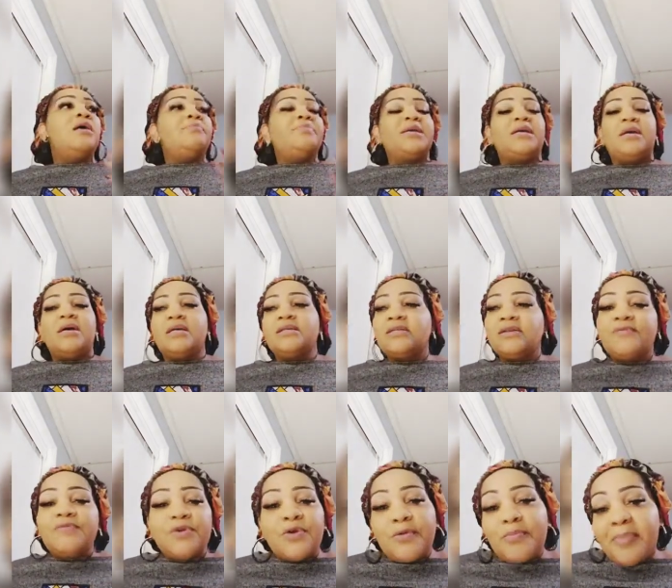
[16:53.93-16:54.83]
because
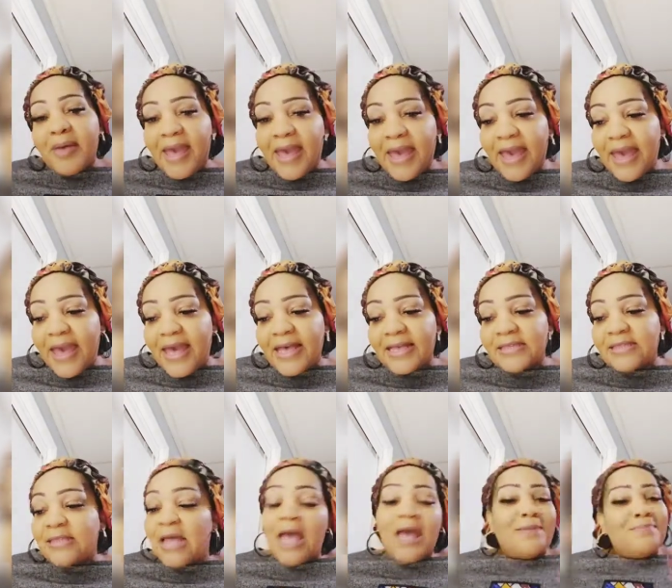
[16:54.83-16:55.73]
of your
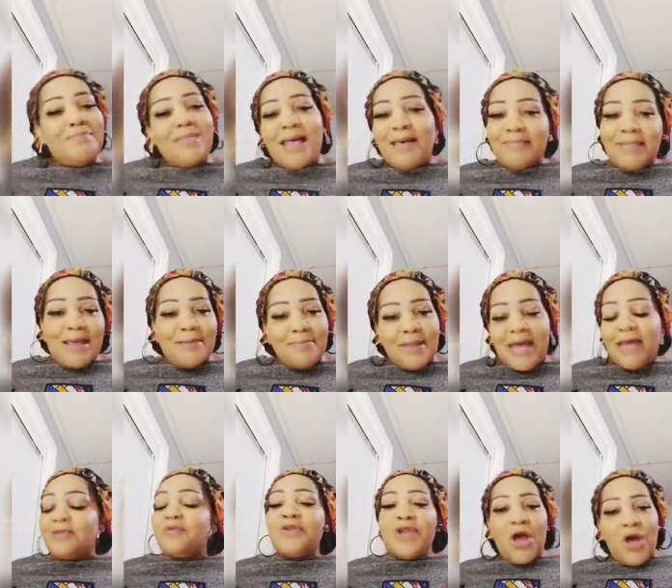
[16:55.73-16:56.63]
past, blah, blah, blah.
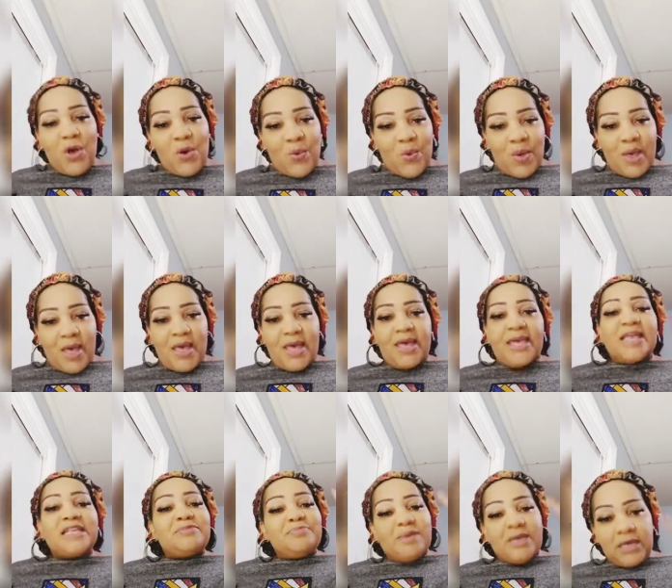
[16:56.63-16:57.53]
No,
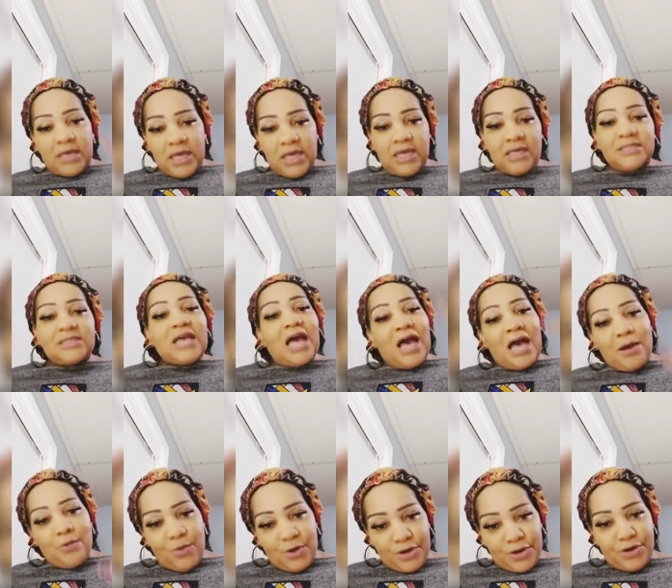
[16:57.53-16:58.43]
it's because
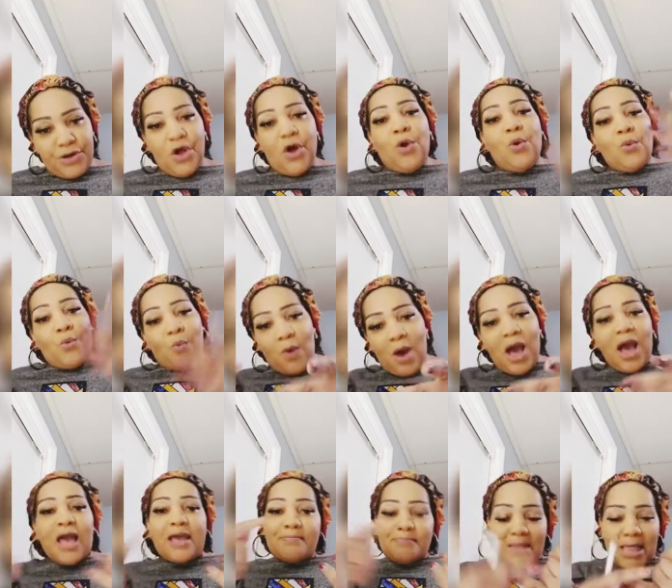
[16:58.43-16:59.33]
I want to know
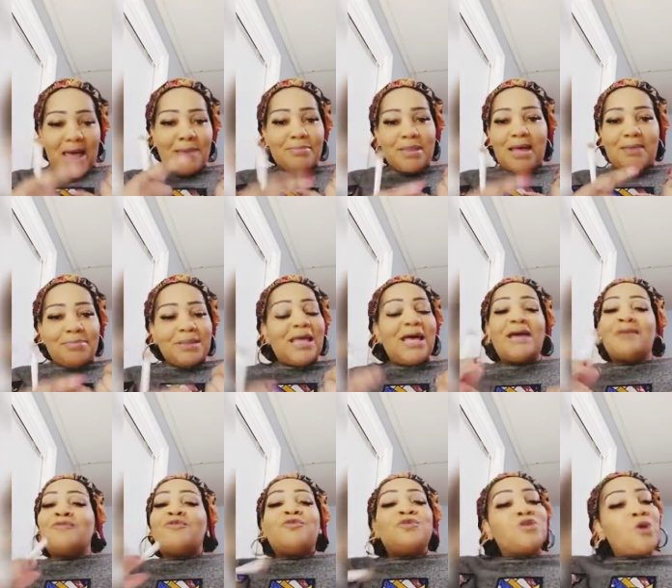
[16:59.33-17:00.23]
why, blah, blah, blah.
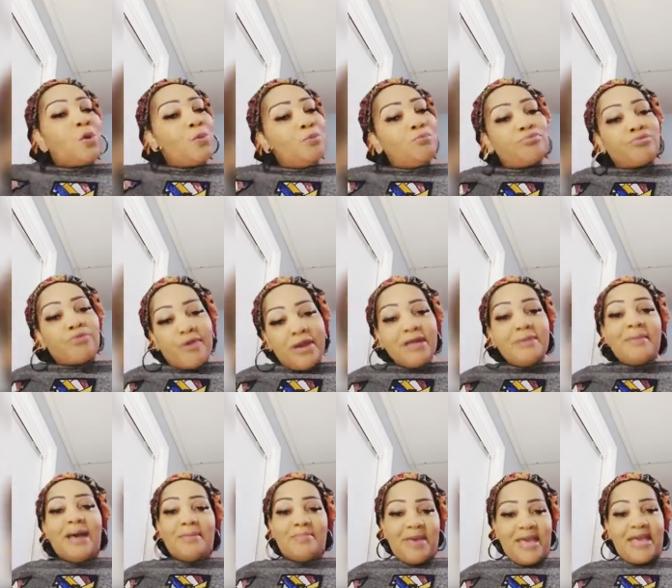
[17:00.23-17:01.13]
Don't bring
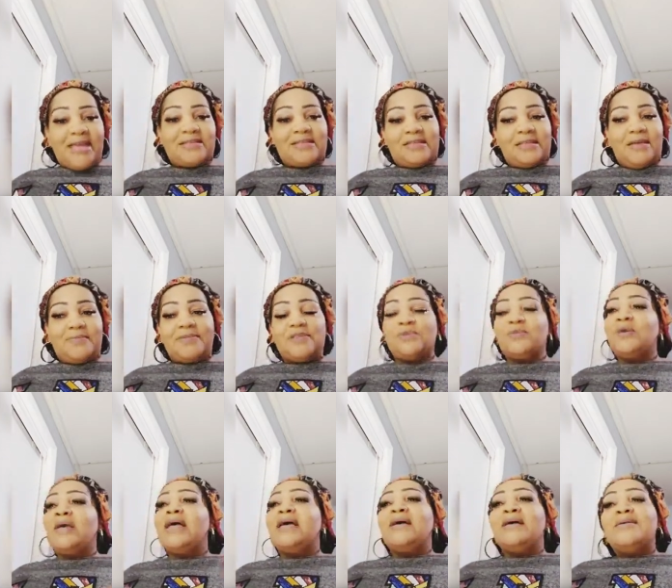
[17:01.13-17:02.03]
my past up.
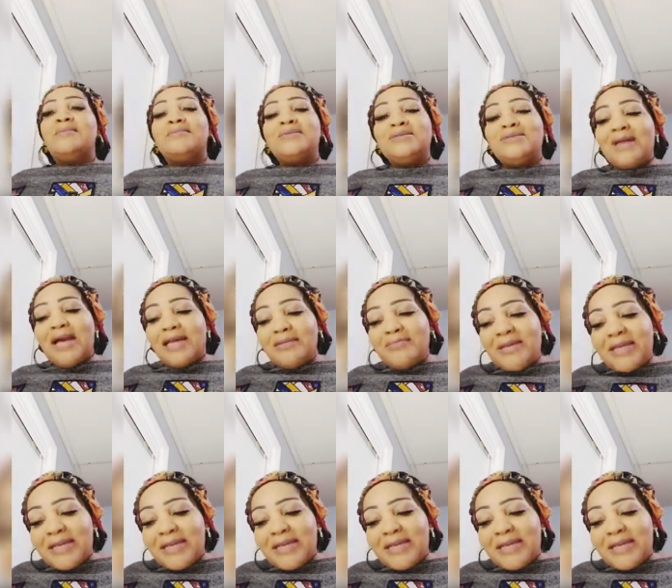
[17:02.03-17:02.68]
So you got to be